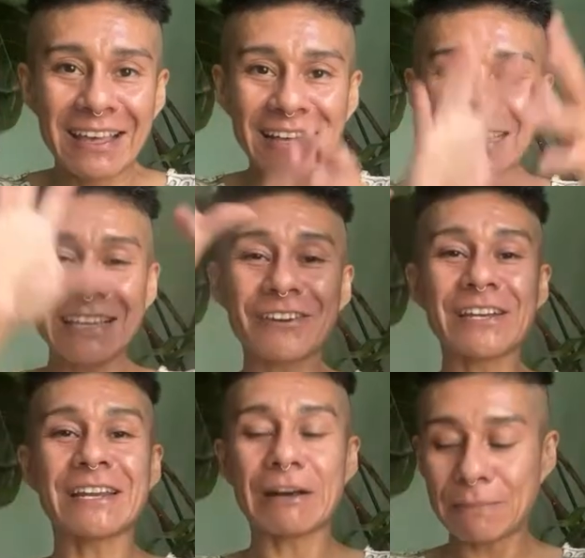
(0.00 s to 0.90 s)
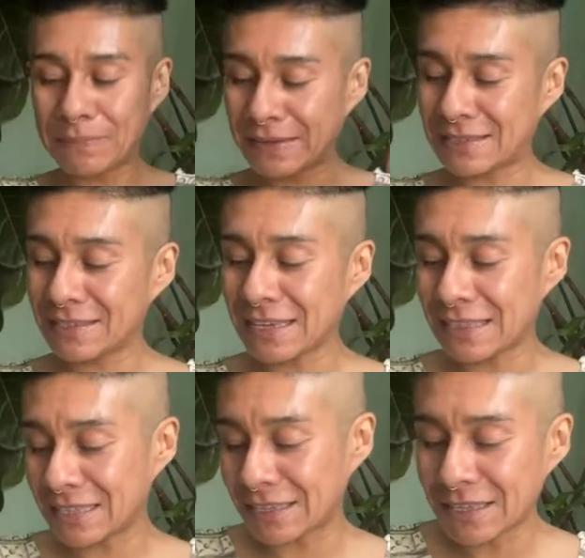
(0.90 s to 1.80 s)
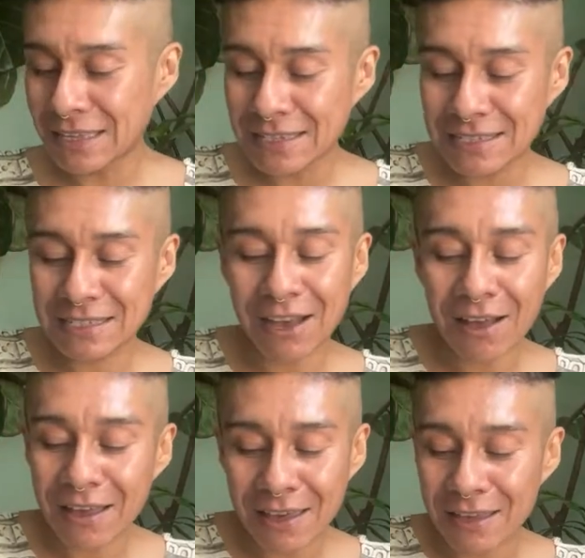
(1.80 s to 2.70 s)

clearing up. It's like the sky,